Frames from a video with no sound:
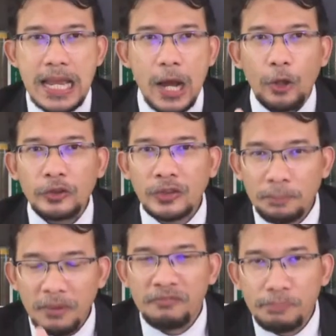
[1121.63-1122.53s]
On
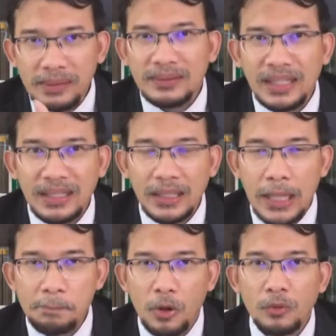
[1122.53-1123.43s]
top of building
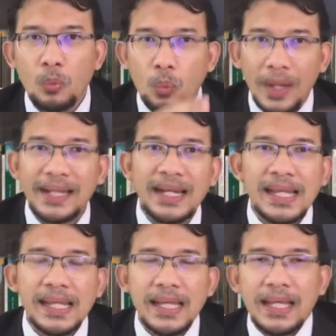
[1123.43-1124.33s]
upon what
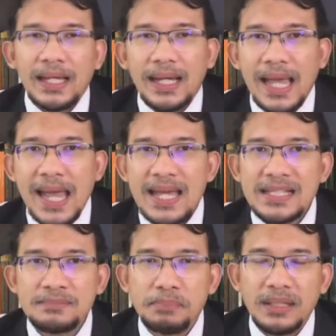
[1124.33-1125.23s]

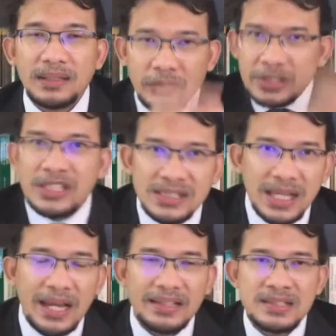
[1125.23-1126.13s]
has been
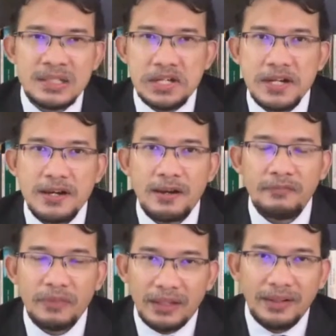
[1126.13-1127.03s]
criticized
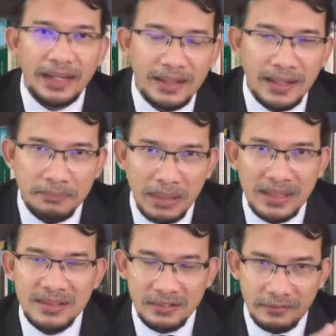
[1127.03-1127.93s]
of the Greek
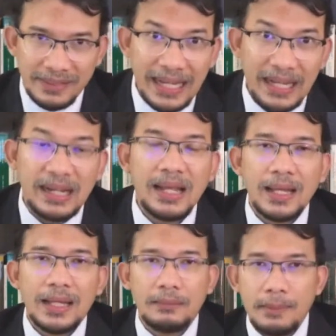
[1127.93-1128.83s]
medicine of Galen.
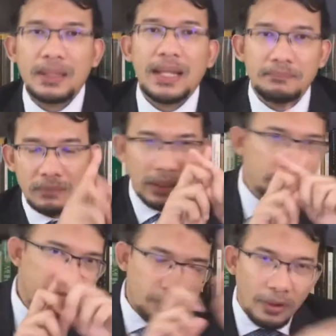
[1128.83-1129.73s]
Remember
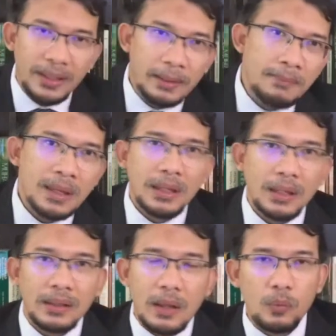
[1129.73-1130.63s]
that before him
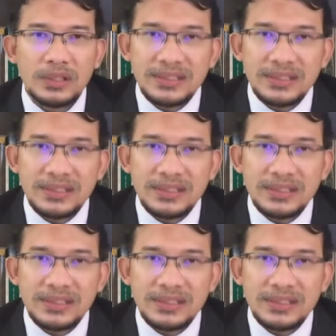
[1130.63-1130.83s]
there were